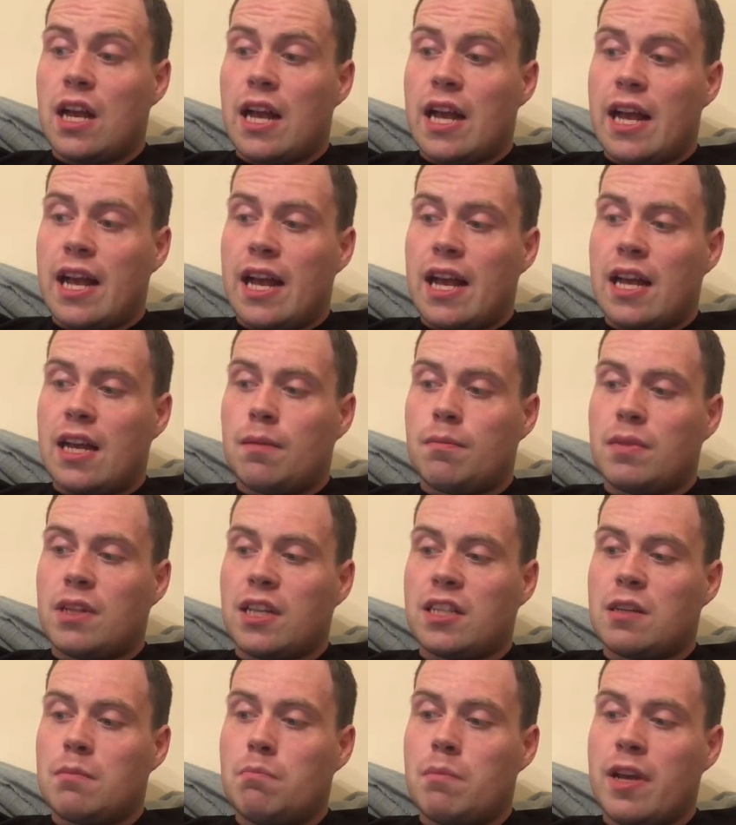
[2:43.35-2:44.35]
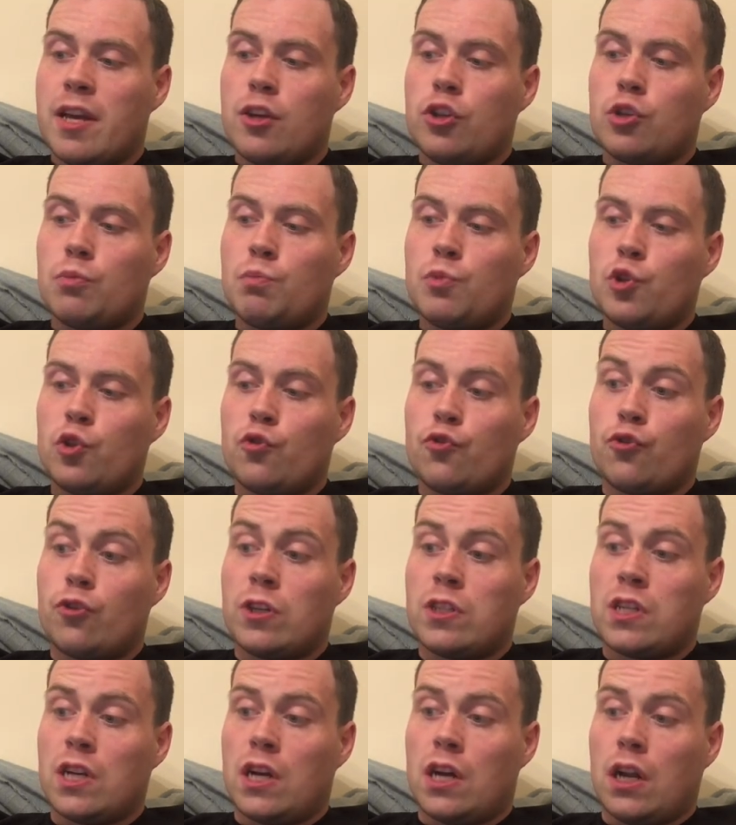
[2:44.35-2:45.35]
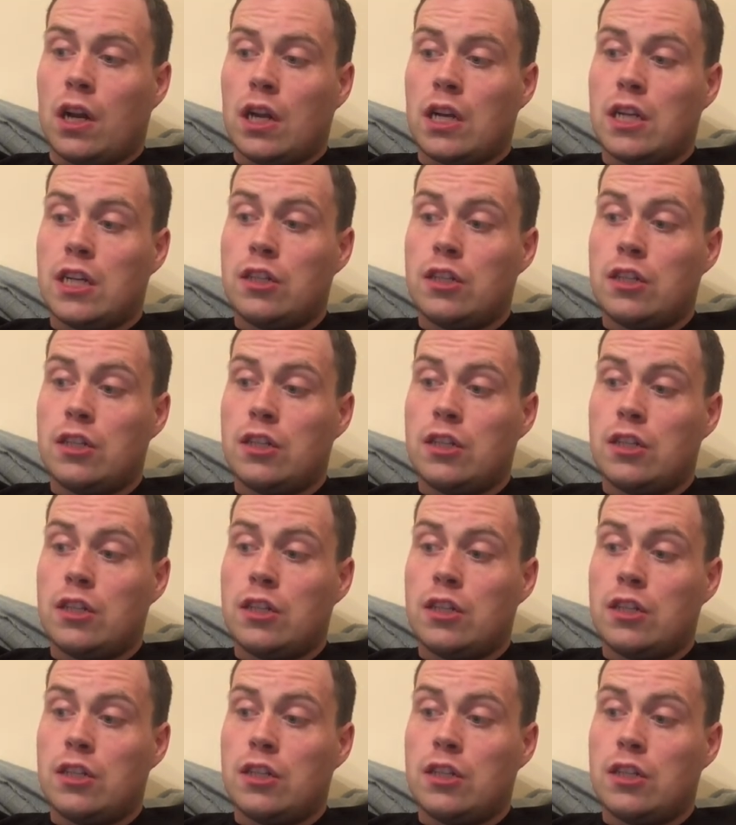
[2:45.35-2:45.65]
That's a major move for us all.